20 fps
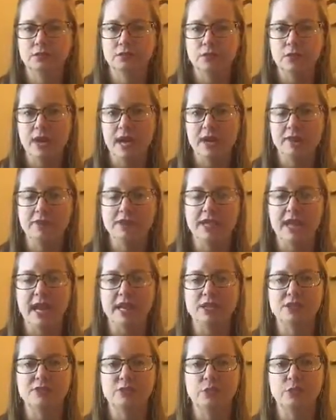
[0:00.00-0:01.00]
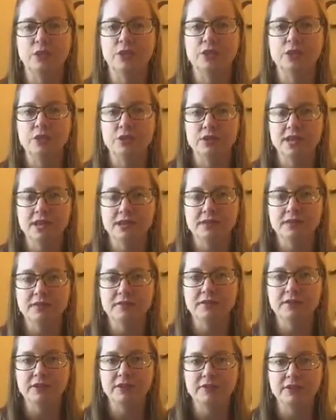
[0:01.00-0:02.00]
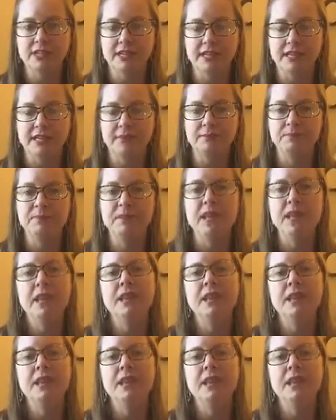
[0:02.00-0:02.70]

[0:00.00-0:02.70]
we have stats for 2015,